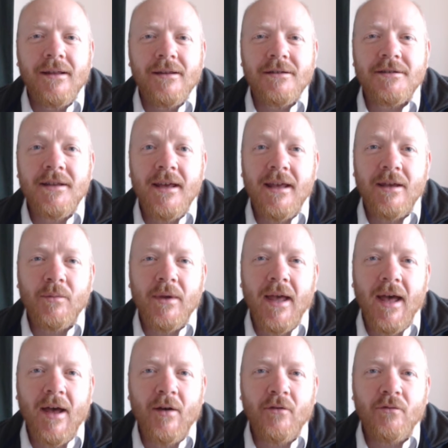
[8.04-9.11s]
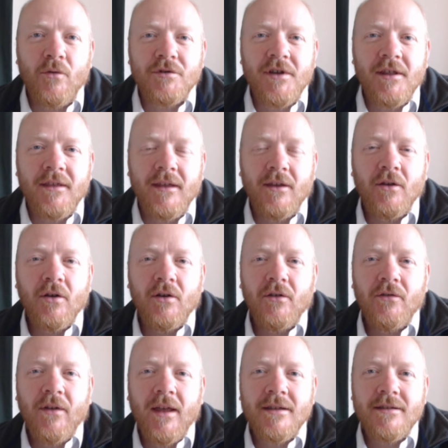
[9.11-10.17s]
Today we have what I think of
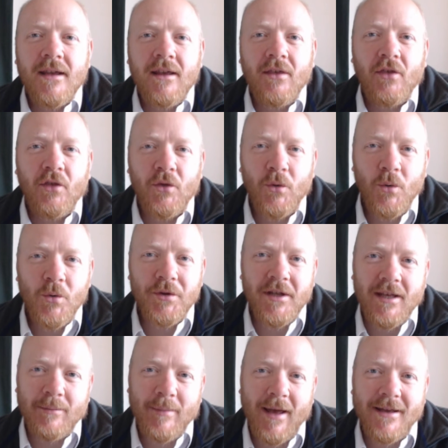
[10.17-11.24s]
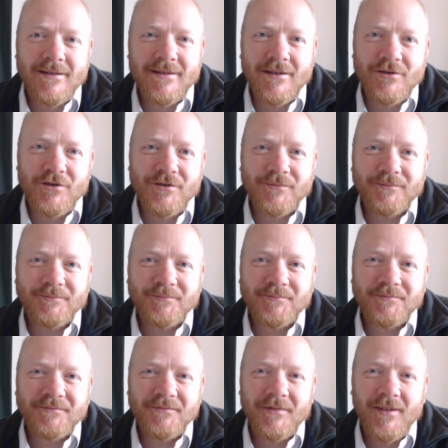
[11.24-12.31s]
as a thorny passage.
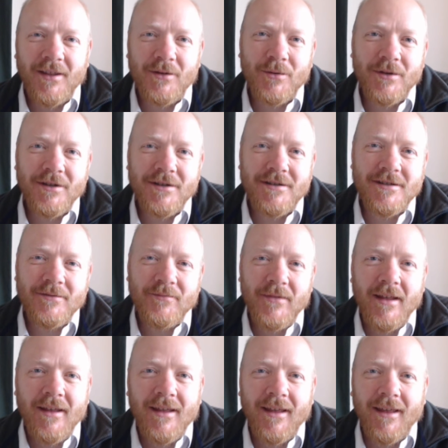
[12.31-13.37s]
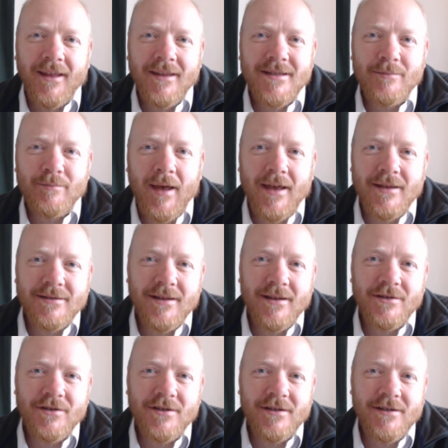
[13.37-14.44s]
In other words, it's a
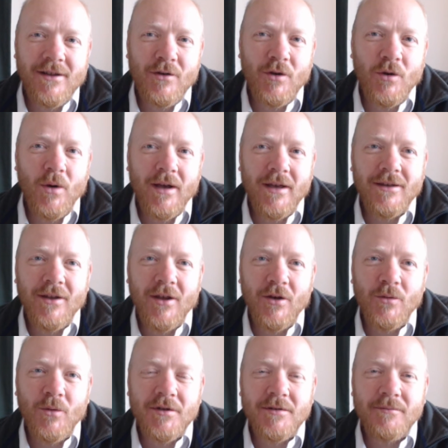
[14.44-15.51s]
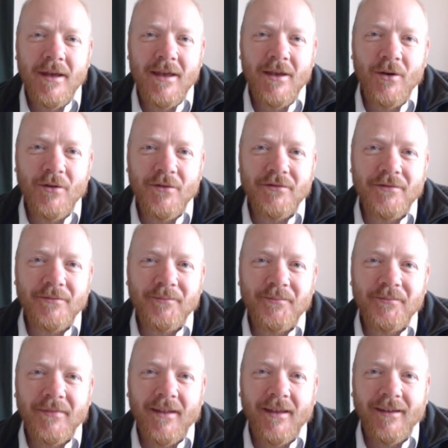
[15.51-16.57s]
passage that I don't quite know what to make of.
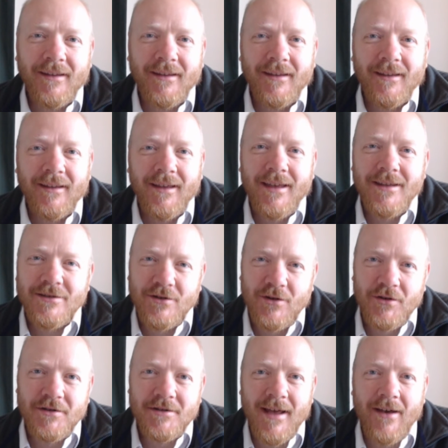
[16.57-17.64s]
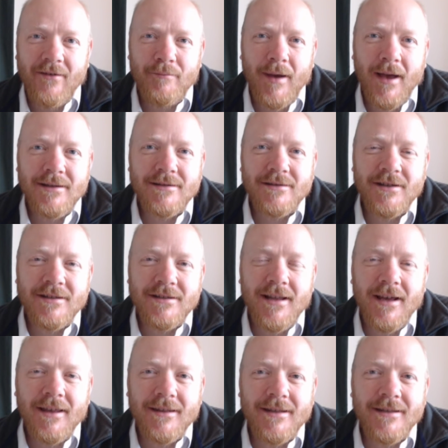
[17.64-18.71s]
It's good to have passages
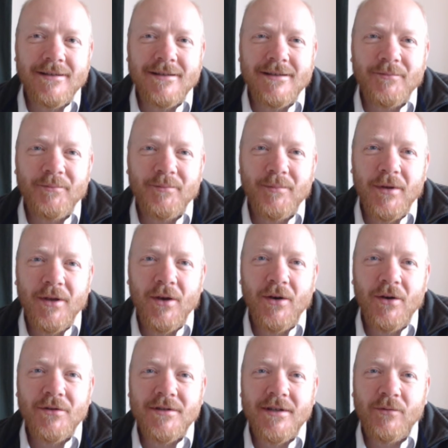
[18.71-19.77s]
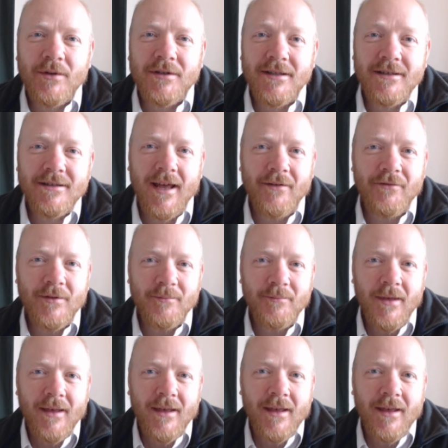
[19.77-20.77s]
like this, because if we didn't have them,